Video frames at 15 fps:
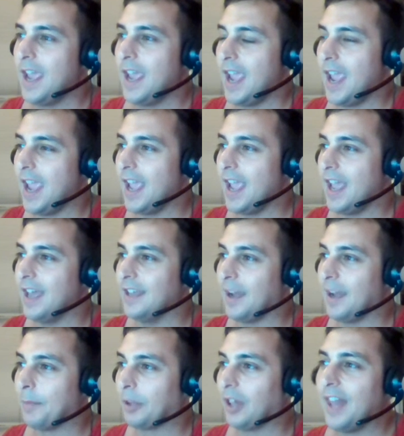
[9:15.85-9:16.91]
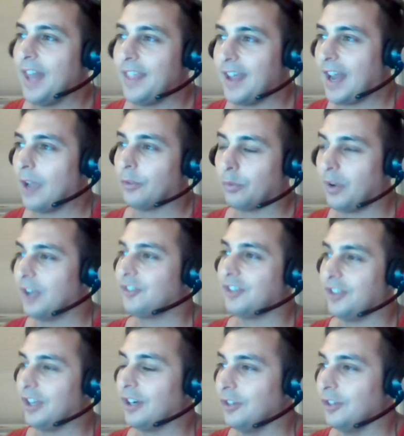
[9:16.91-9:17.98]
And I'm glad that I was watching
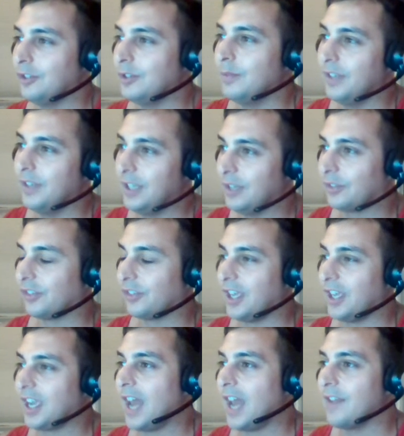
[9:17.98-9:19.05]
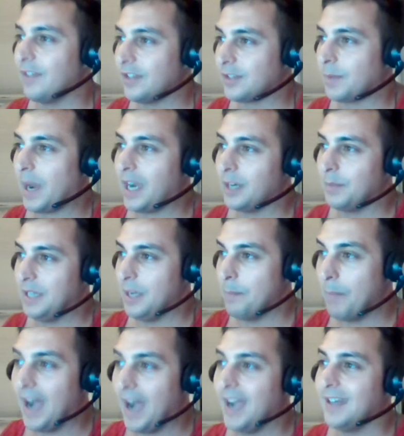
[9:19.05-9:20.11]
their YouTube videos because they kind of inspired me to
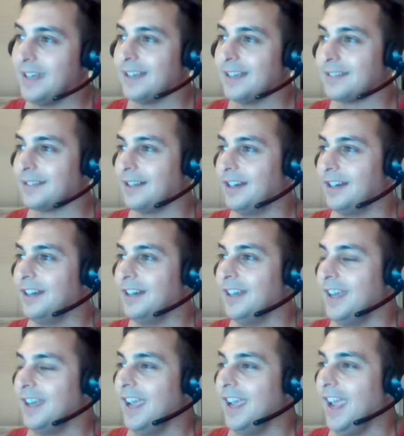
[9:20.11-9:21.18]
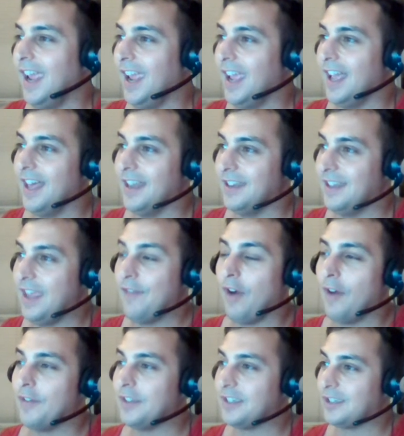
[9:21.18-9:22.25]
buy Tesla. And they've
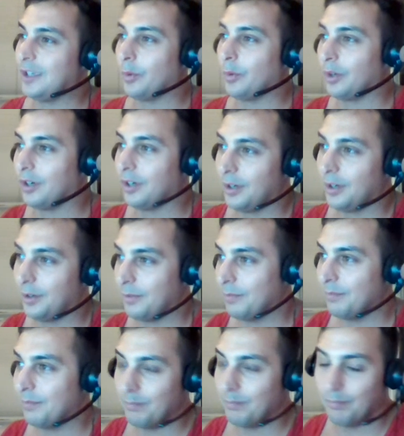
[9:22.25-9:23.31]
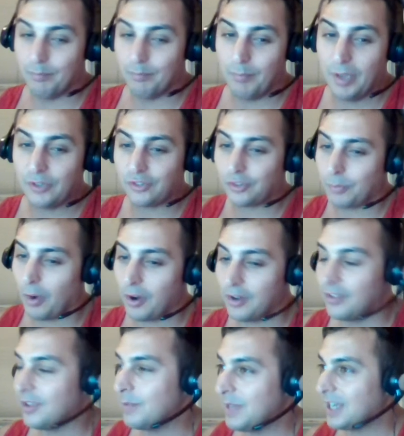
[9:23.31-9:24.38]
obviously were much smarter
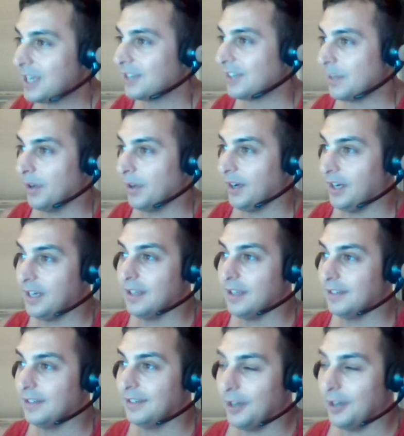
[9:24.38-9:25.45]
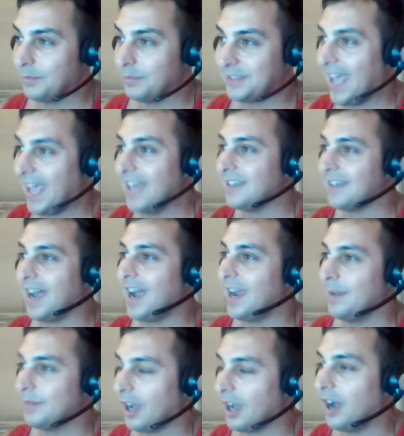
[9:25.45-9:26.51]
than me because they put in, you know, 10
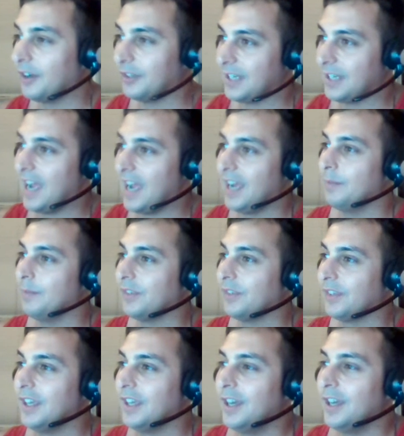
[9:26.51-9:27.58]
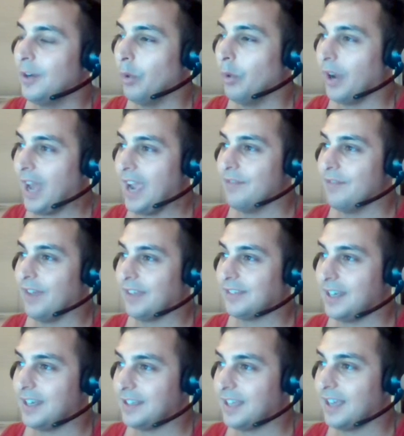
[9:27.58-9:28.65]
times, 100 times what I
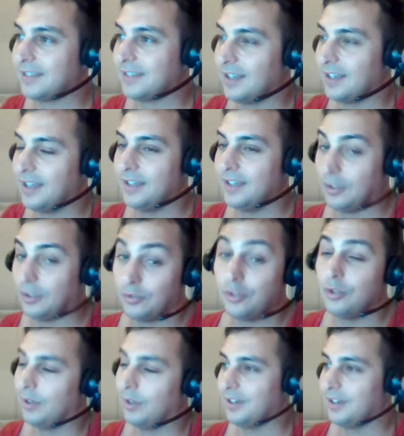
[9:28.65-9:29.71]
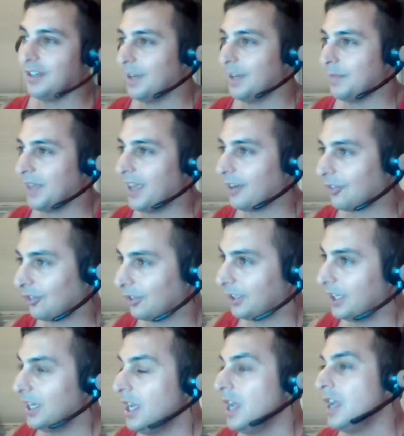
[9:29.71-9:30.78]
invested in Tesla. No, 200 times
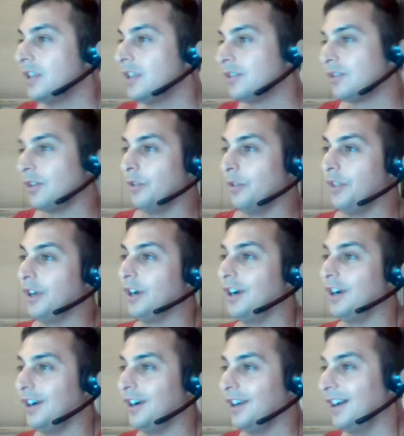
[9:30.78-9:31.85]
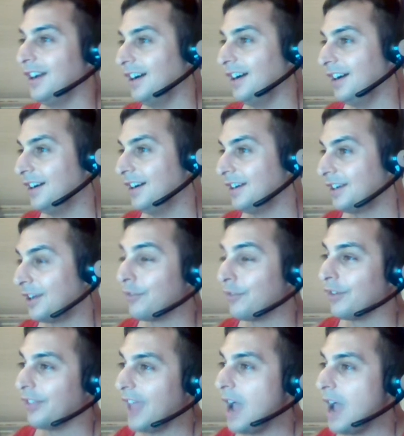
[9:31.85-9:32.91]
actually. So they're good for
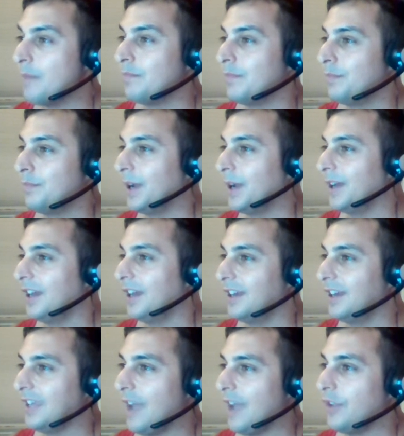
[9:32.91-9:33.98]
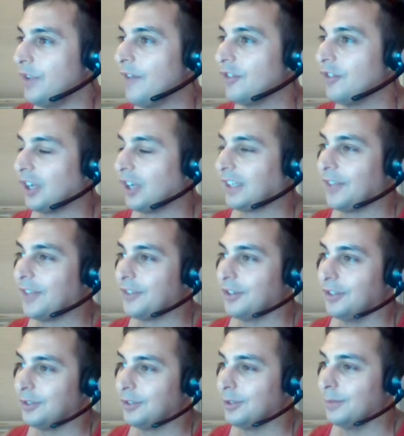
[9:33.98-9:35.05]
them. But yeah, if you haven't checked out their
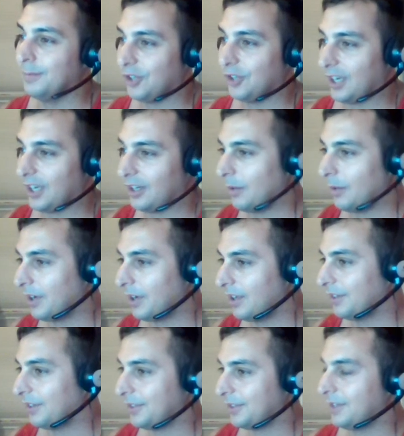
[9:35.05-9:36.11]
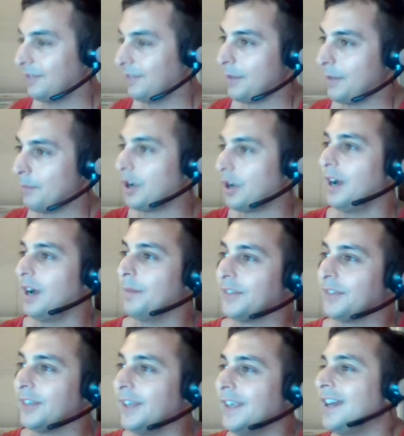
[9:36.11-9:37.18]
YouTube channel, I want to also give them
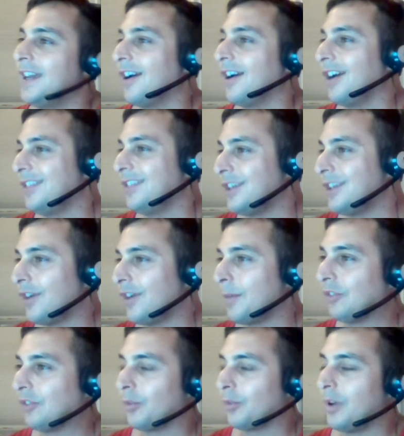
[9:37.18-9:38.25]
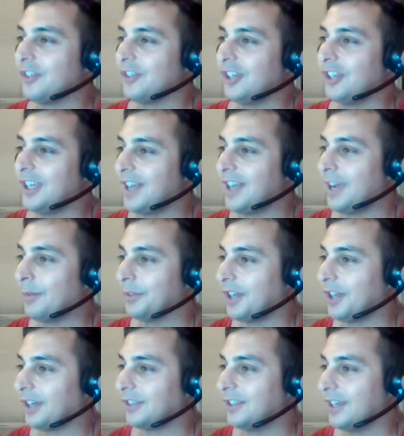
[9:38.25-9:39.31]
props. All right, thank you very much for watching, and I will
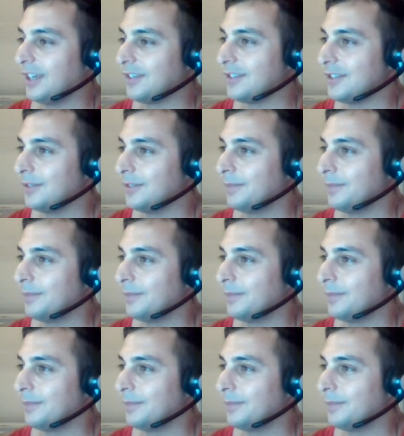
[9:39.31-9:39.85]
talk to you guys soon.